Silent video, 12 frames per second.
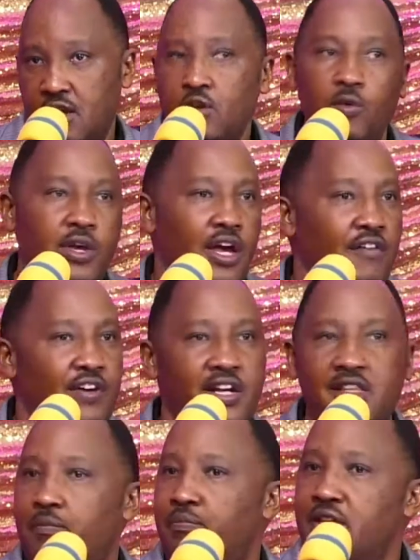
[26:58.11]
no we have
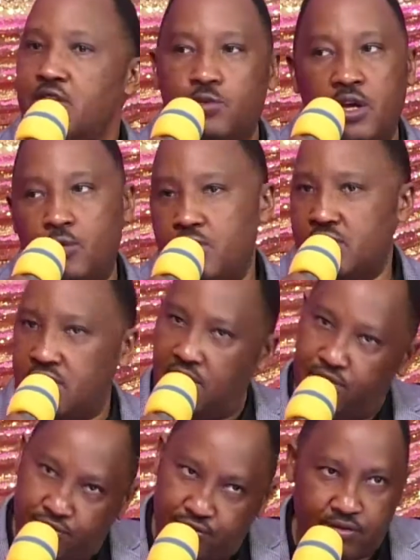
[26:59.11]
another place where we
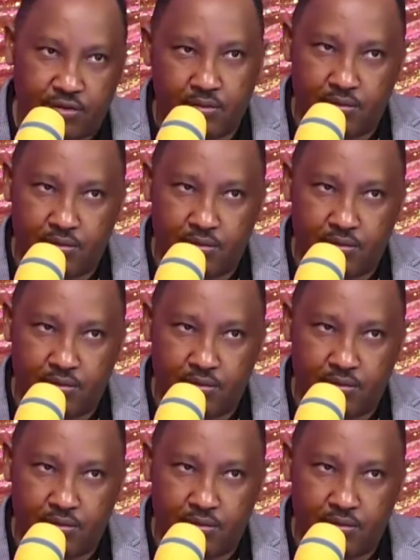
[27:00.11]
save